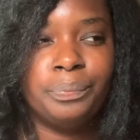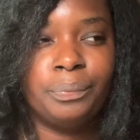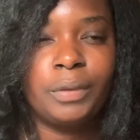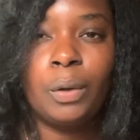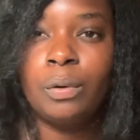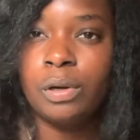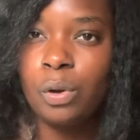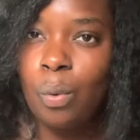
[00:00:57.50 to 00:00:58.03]

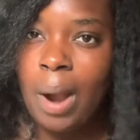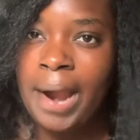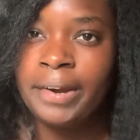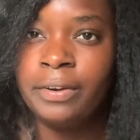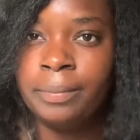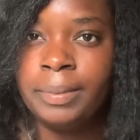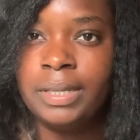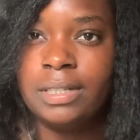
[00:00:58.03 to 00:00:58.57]

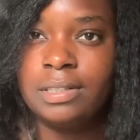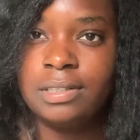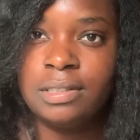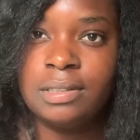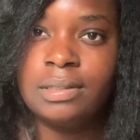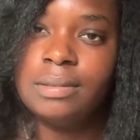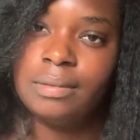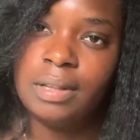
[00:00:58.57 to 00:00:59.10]
requirements
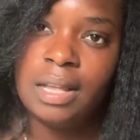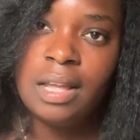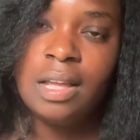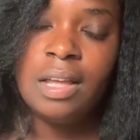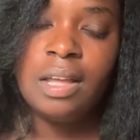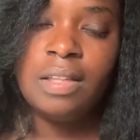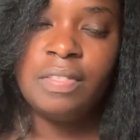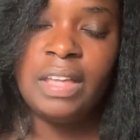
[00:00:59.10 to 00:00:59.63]

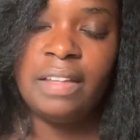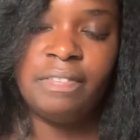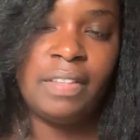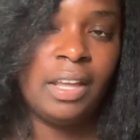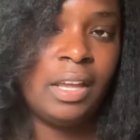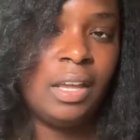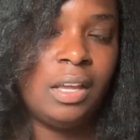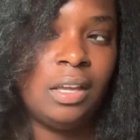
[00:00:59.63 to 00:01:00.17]
that
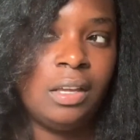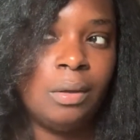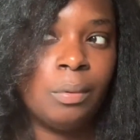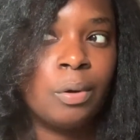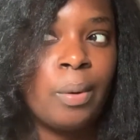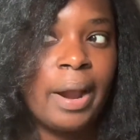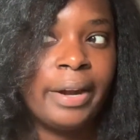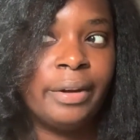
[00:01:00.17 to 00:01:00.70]
they
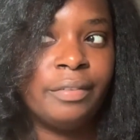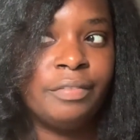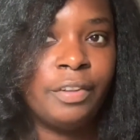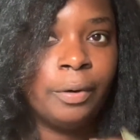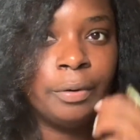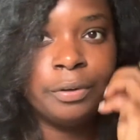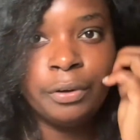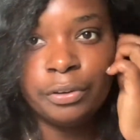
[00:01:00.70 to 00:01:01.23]
require of
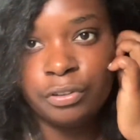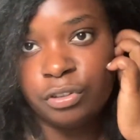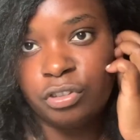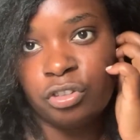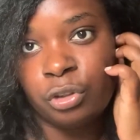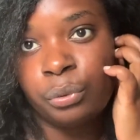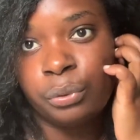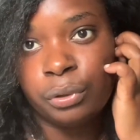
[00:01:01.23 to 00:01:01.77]
their nursing
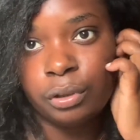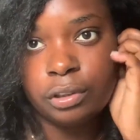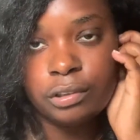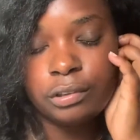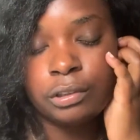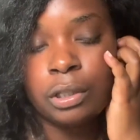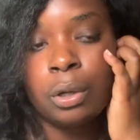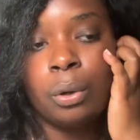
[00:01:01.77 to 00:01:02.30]
students.
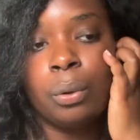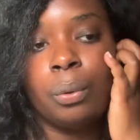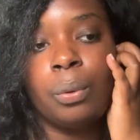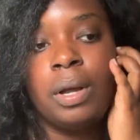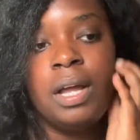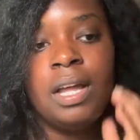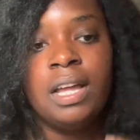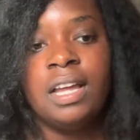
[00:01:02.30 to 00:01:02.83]
So
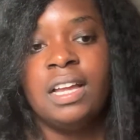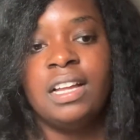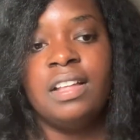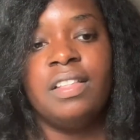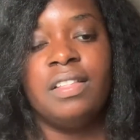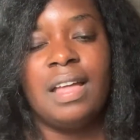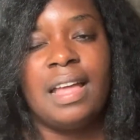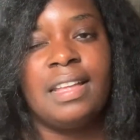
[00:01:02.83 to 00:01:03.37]

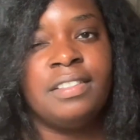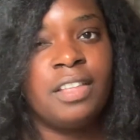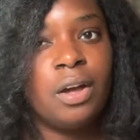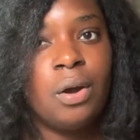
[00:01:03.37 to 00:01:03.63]
though